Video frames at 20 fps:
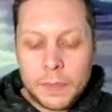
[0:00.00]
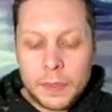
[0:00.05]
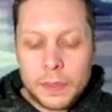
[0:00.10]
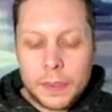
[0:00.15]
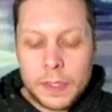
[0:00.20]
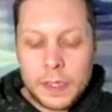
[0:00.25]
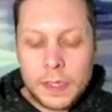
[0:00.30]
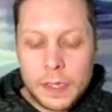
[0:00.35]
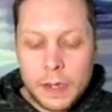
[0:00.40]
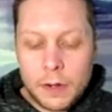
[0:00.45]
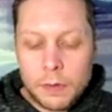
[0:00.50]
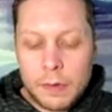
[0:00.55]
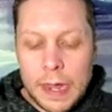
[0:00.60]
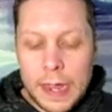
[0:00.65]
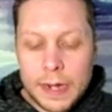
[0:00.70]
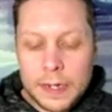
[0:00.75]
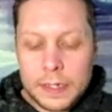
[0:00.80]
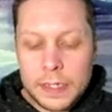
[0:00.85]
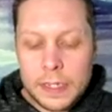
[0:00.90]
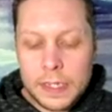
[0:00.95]
The
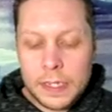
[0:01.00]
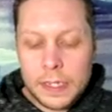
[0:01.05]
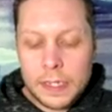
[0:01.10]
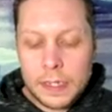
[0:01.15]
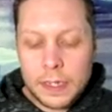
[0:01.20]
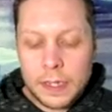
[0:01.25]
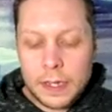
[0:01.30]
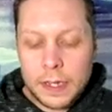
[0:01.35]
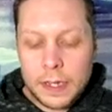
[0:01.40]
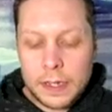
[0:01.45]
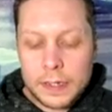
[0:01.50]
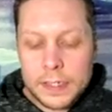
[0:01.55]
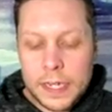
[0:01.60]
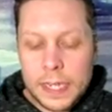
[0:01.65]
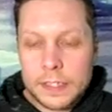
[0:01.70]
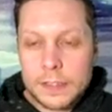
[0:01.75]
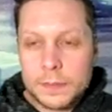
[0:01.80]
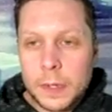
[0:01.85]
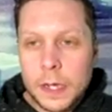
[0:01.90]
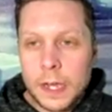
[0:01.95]
Arachne
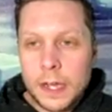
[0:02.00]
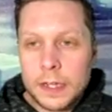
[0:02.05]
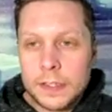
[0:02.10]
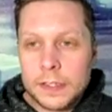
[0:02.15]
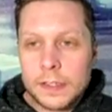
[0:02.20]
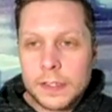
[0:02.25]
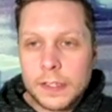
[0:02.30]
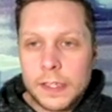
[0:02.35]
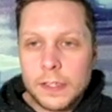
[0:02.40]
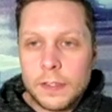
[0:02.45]
text box is